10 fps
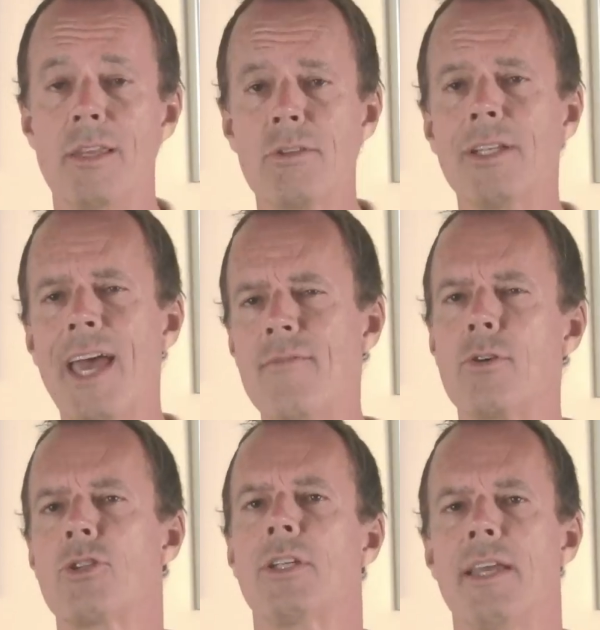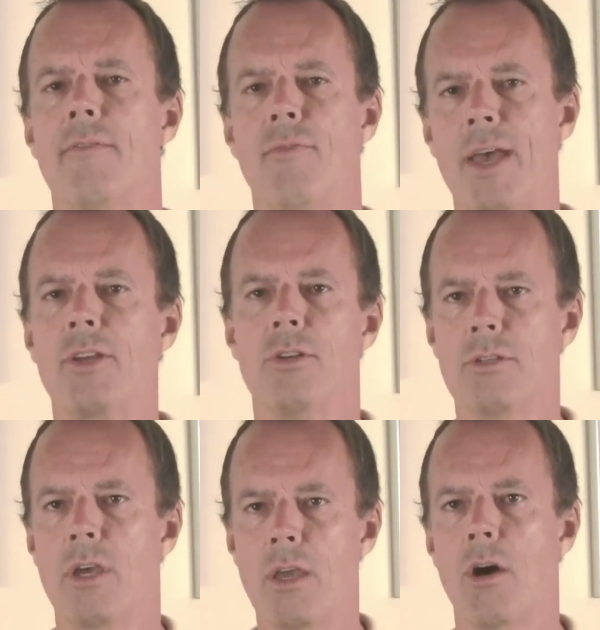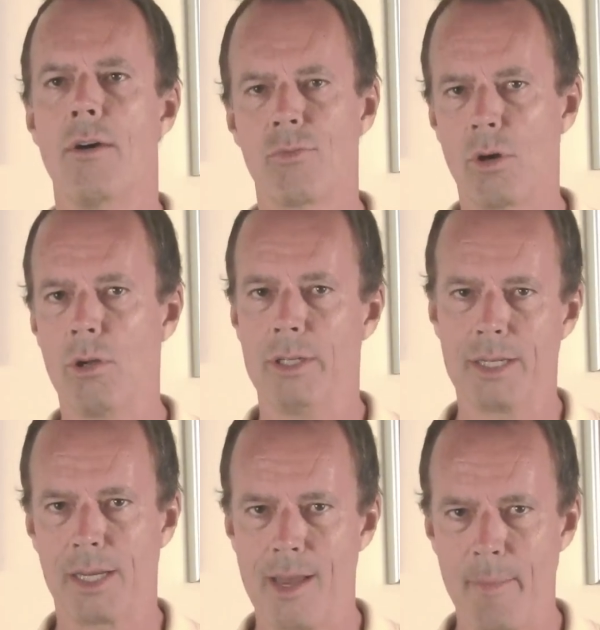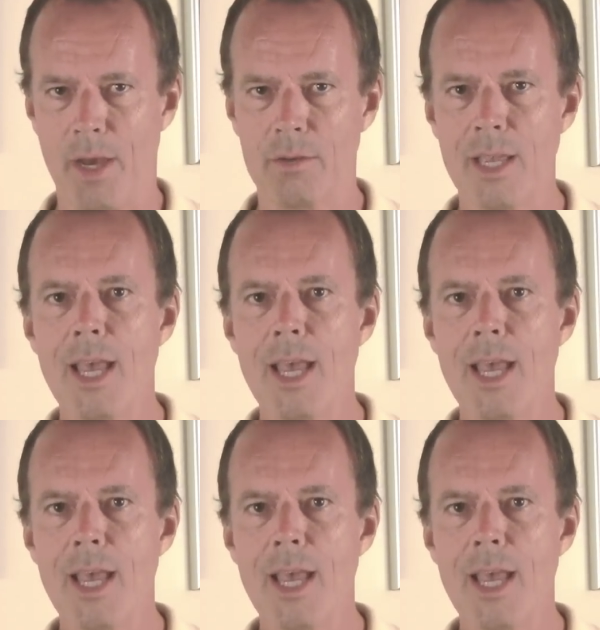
This will adversely affect your takeoff roll and climb out.